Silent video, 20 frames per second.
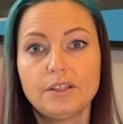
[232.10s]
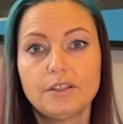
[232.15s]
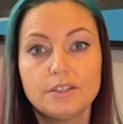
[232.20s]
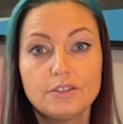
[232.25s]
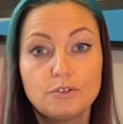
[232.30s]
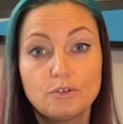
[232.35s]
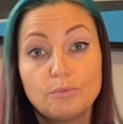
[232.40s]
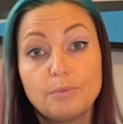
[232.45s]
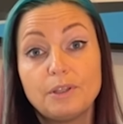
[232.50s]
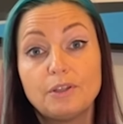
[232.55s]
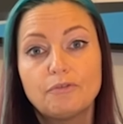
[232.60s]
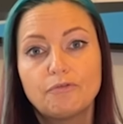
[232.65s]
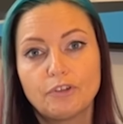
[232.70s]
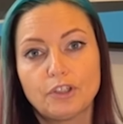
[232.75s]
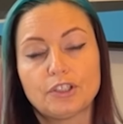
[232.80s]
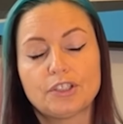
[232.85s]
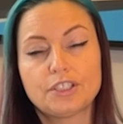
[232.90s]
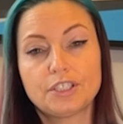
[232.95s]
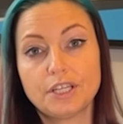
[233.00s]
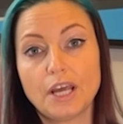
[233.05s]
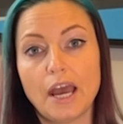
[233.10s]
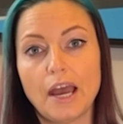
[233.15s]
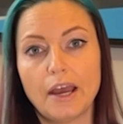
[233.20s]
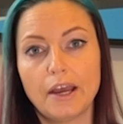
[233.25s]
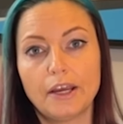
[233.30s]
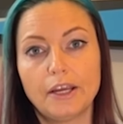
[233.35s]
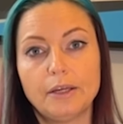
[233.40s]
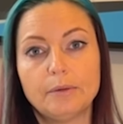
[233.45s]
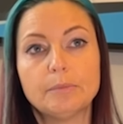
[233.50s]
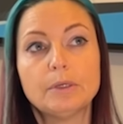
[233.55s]
this will be the first
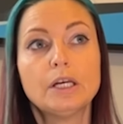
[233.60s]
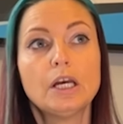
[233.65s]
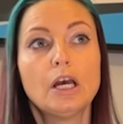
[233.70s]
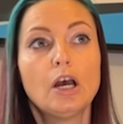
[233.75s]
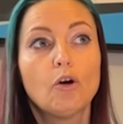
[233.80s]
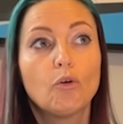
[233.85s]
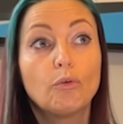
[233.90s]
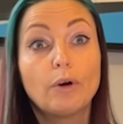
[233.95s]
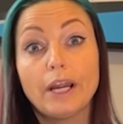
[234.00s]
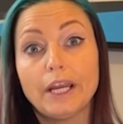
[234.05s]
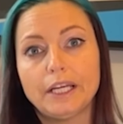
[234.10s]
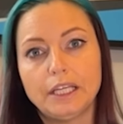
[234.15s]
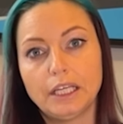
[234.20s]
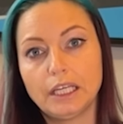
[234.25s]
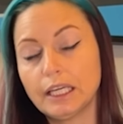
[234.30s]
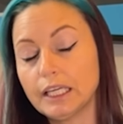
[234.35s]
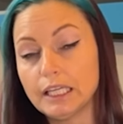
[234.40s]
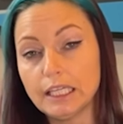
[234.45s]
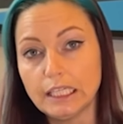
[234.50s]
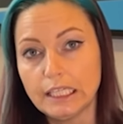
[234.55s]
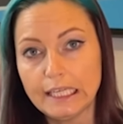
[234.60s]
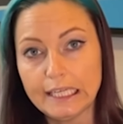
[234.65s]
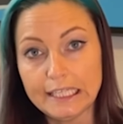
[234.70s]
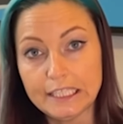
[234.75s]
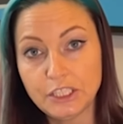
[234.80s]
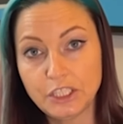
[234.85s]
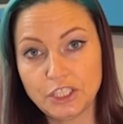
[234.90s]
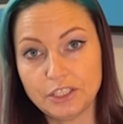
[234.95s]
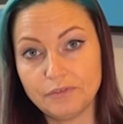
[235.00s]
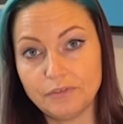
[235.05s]
time riding in an
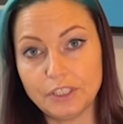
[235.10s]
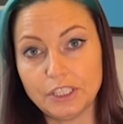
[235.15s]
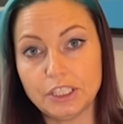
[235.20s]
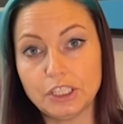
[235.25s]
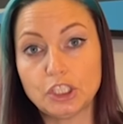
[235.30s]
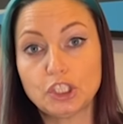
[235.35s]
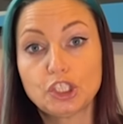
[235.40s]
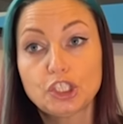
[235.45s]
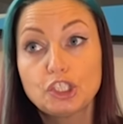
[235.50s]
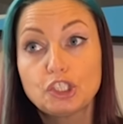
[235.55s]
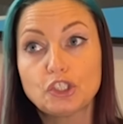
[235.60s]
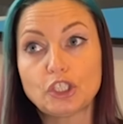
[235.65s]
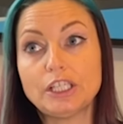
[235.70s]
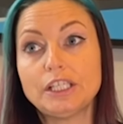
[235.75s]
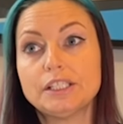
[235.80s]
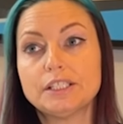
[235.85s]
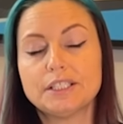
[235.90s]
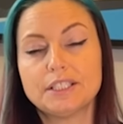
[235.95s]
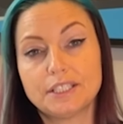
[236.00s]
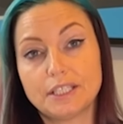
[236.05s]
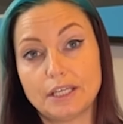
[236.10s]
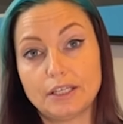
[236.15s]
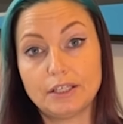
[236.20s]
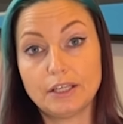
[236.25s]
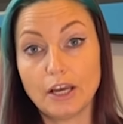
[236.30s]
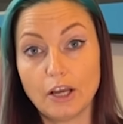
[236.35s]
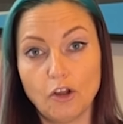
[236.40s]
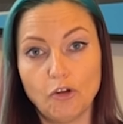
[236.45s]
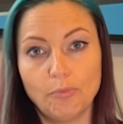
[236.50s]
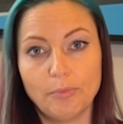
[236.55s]
AGV street designed
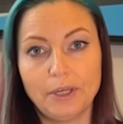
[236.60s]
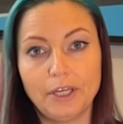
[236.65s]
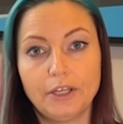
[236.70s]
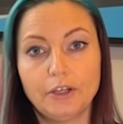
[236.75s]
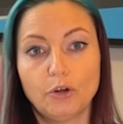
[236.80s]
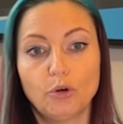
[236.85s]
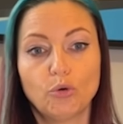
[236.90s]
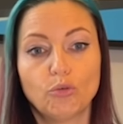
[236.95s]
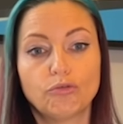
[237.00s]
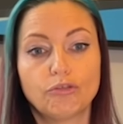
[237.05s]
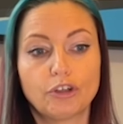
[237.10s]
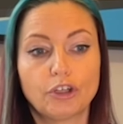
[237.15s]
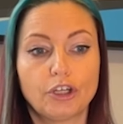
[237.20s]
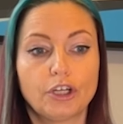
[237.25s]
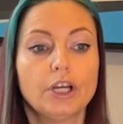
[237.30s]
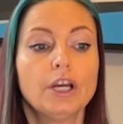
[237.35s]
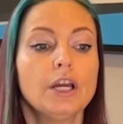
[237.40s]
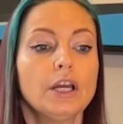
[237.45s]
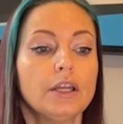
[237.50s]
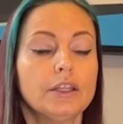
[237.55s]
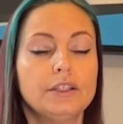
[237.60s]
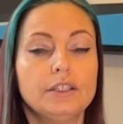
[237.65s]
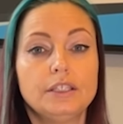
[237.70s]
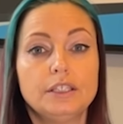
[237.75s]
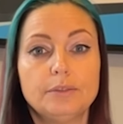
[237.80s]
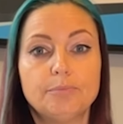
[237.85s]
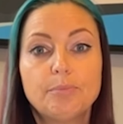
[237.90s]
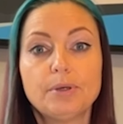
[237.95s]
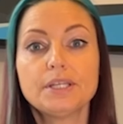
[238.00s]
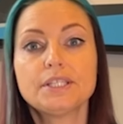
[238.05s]
helmet over
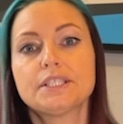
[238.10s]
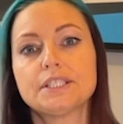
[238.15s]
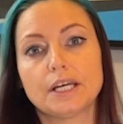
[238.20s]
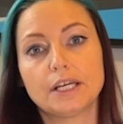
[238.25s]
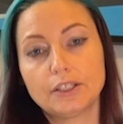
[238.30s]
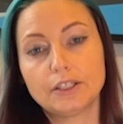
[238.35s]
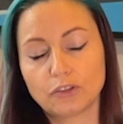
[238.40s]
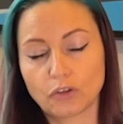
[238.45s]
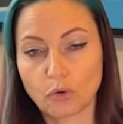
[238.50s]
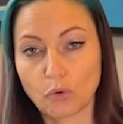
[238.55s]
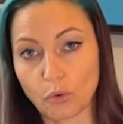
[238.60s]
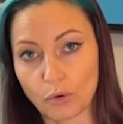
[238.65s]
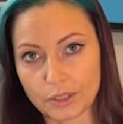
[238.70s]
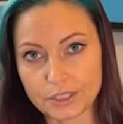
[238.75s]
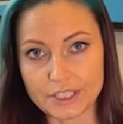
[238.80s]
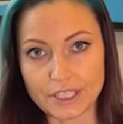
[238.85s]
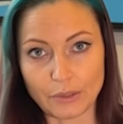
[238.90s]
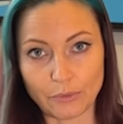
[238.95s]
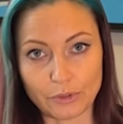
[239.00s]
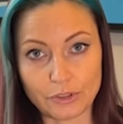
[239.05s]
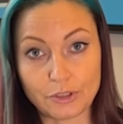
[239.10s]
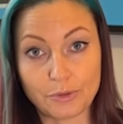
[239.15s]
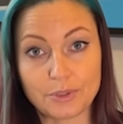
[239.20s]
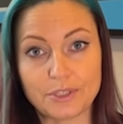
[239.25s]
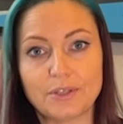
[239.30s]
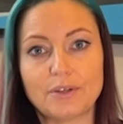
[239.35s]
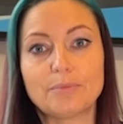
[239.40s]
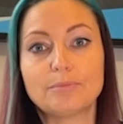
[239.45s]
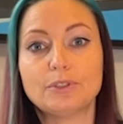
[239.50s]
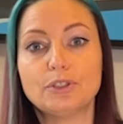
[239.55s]
the Pista and the Corsa, which is
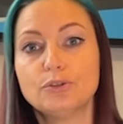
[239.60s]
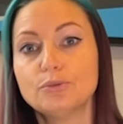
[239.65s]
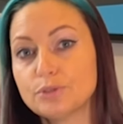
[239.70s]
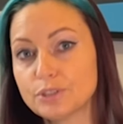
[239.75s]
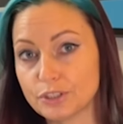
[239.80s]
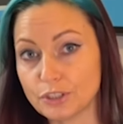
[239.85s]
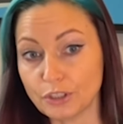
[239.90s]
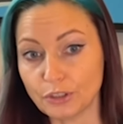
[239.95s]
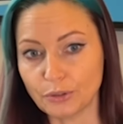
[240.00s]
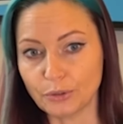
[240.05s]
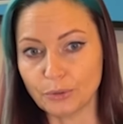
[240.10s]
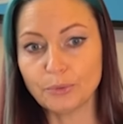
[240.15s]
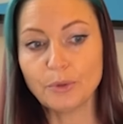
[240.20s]
what I'm used to,